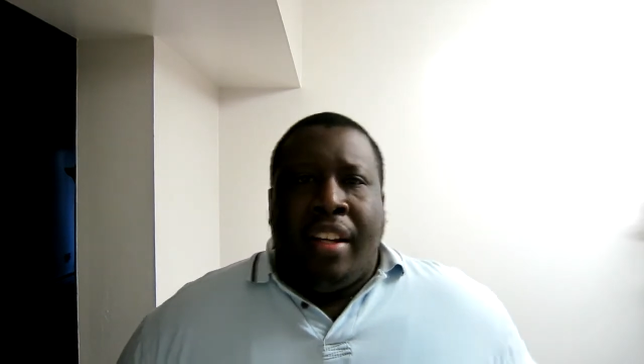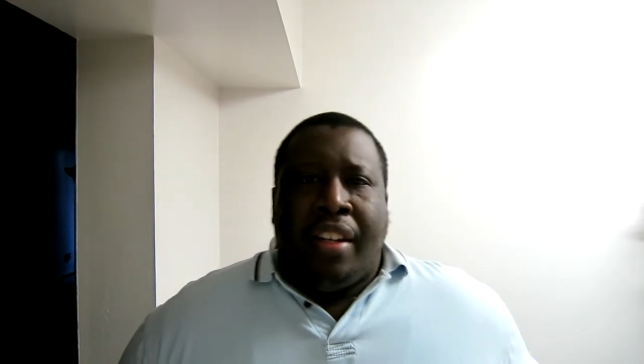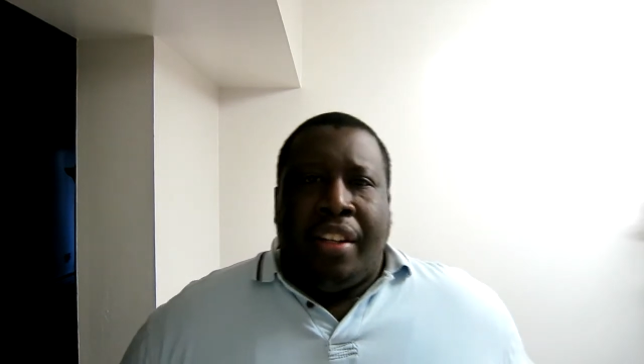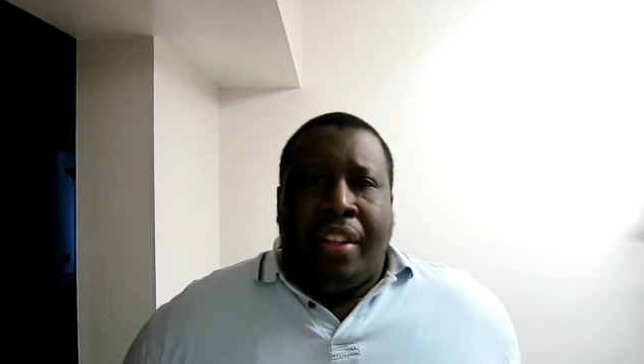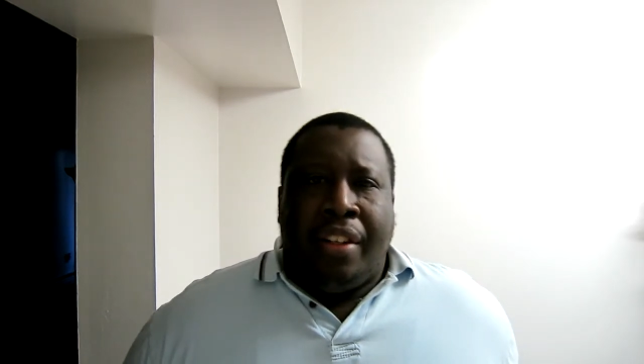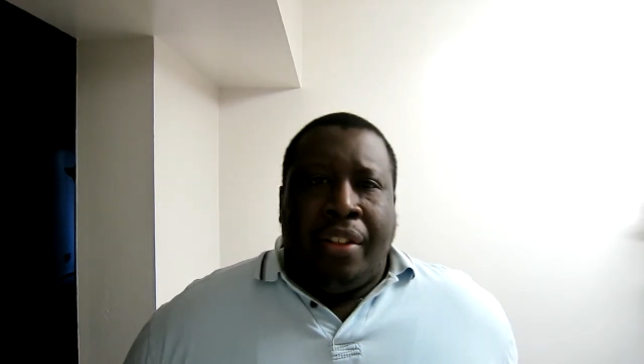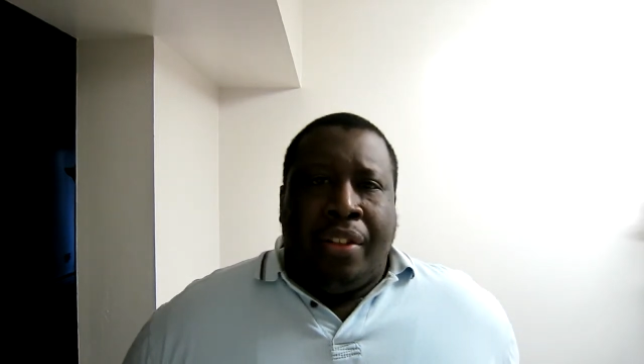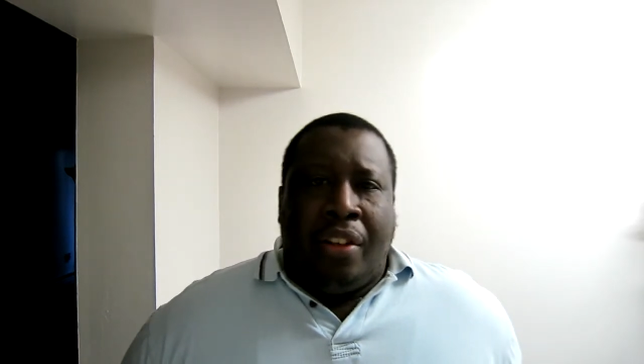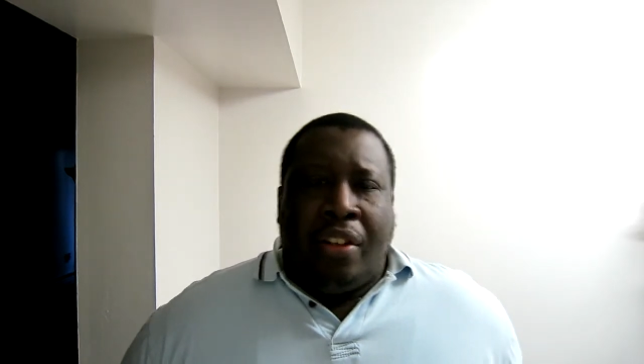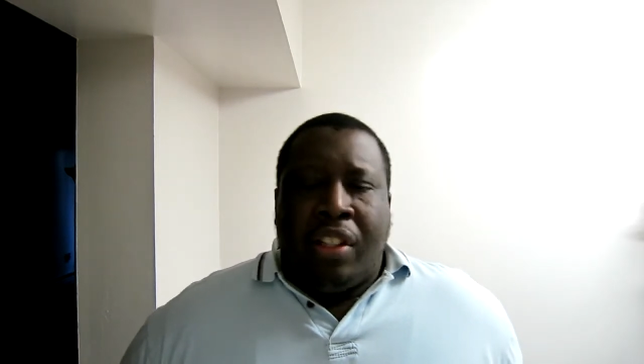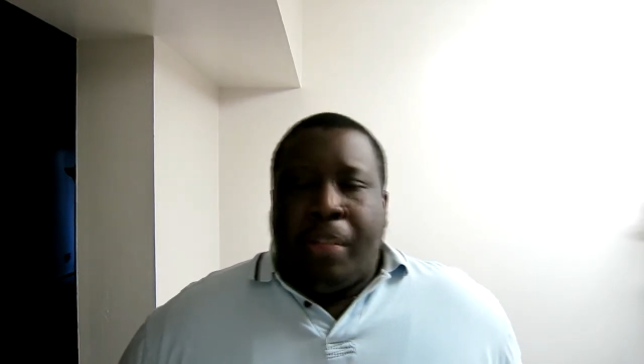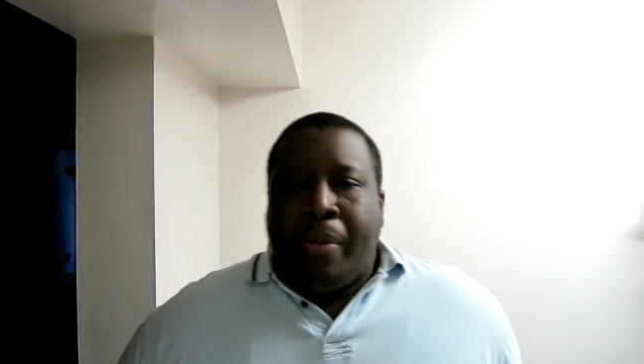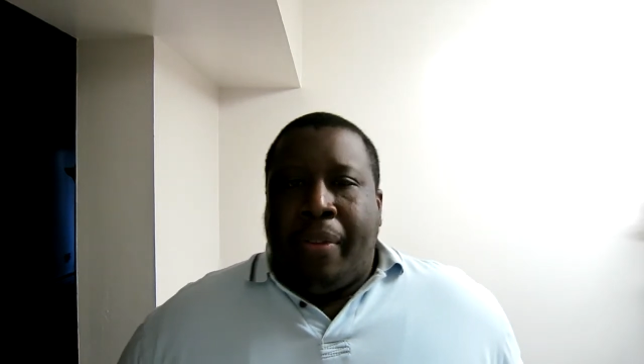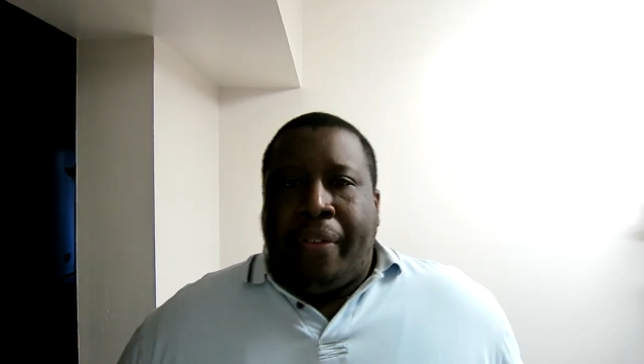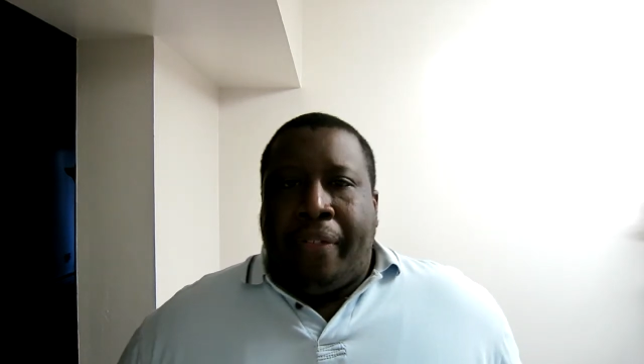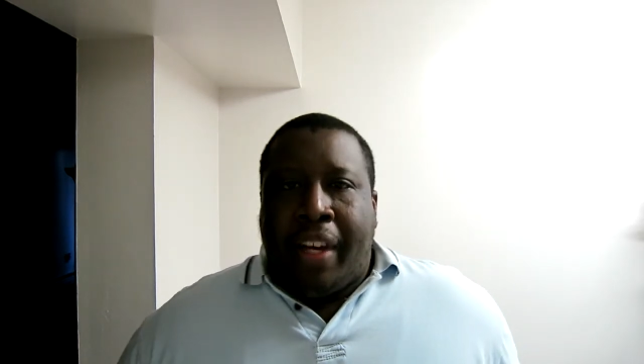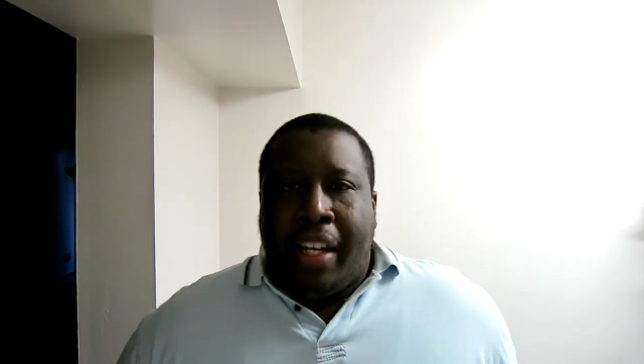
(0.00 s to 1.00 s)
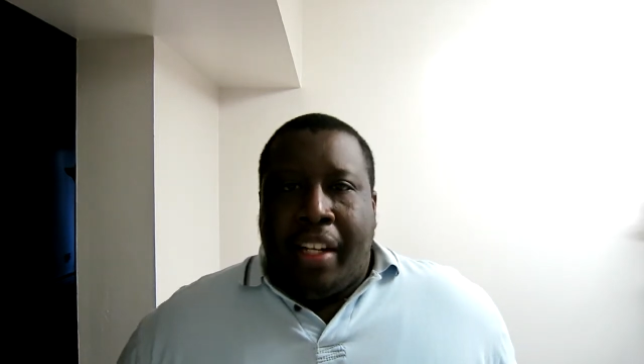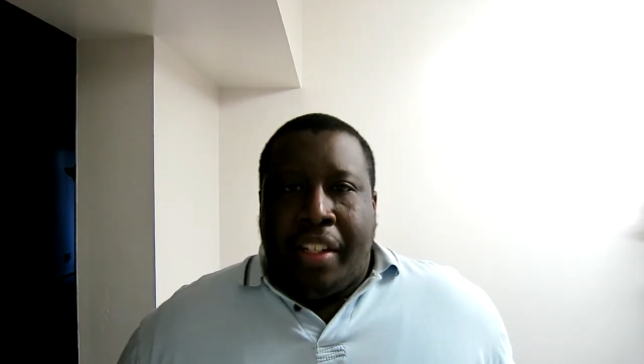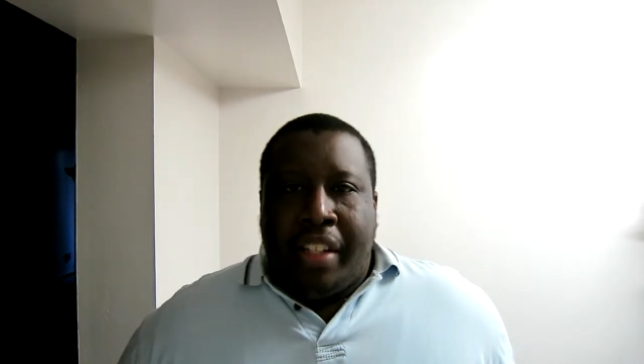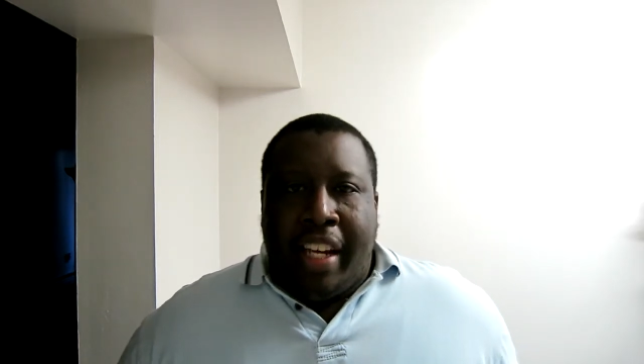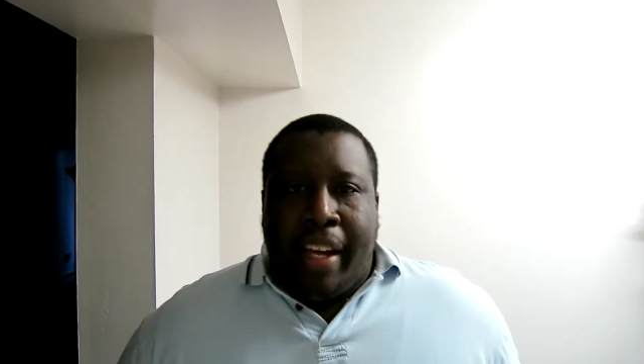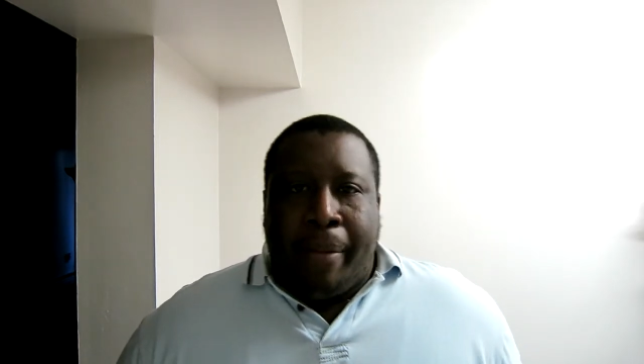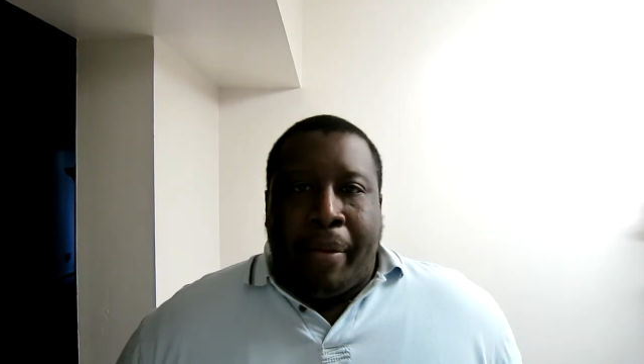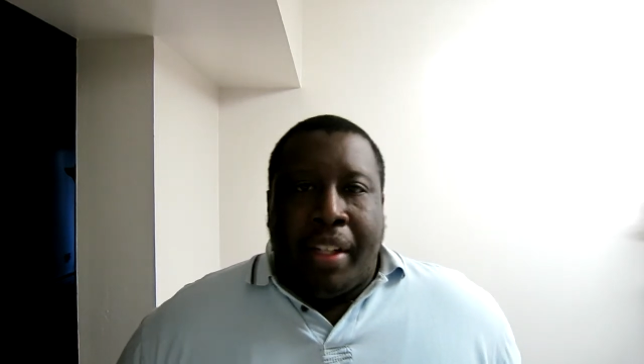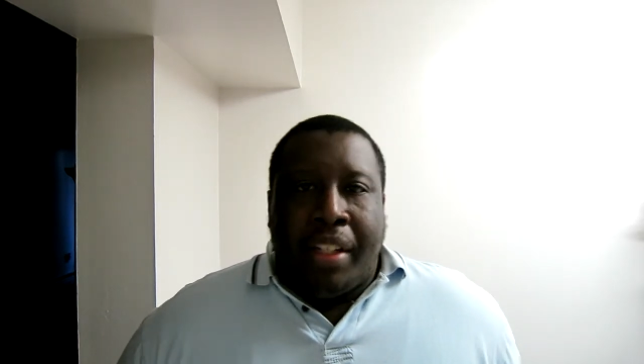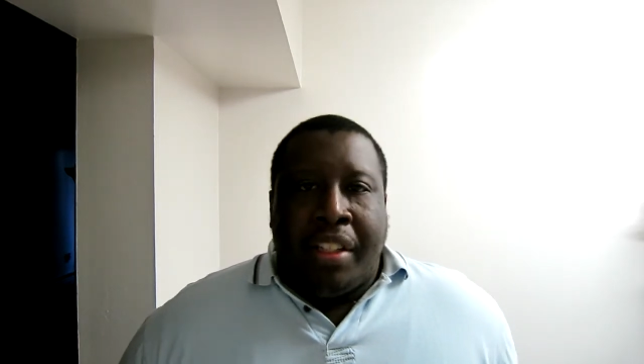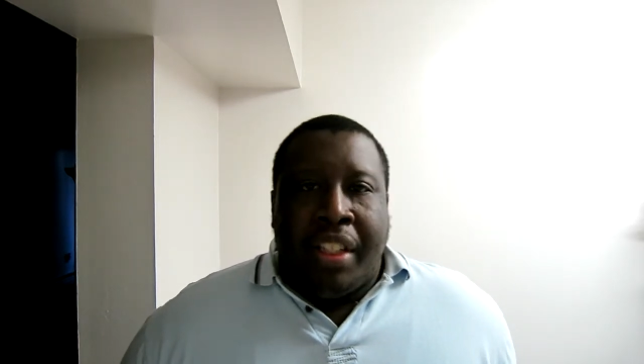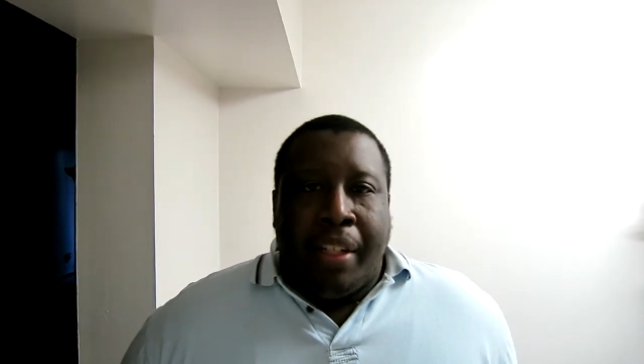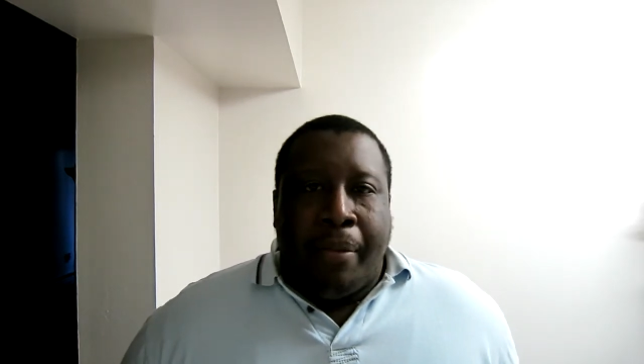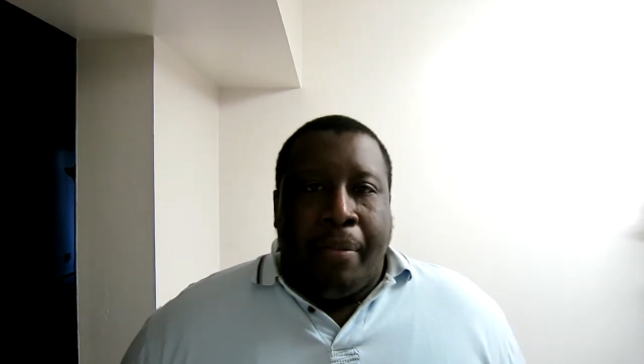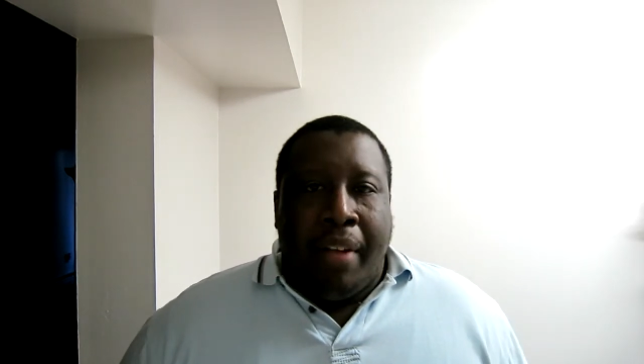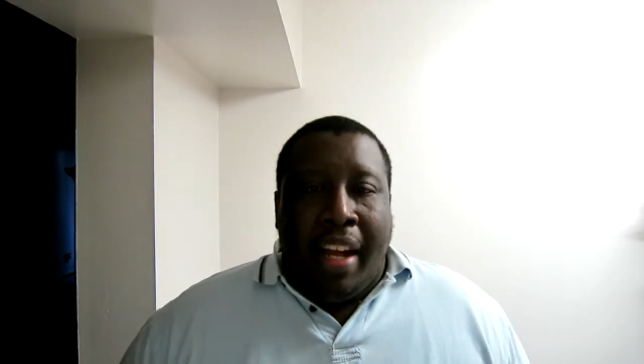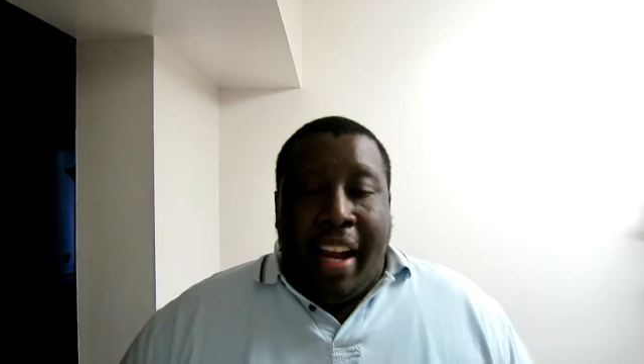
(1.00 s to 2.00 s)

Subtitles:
you know, Ultimate Fighting Championship.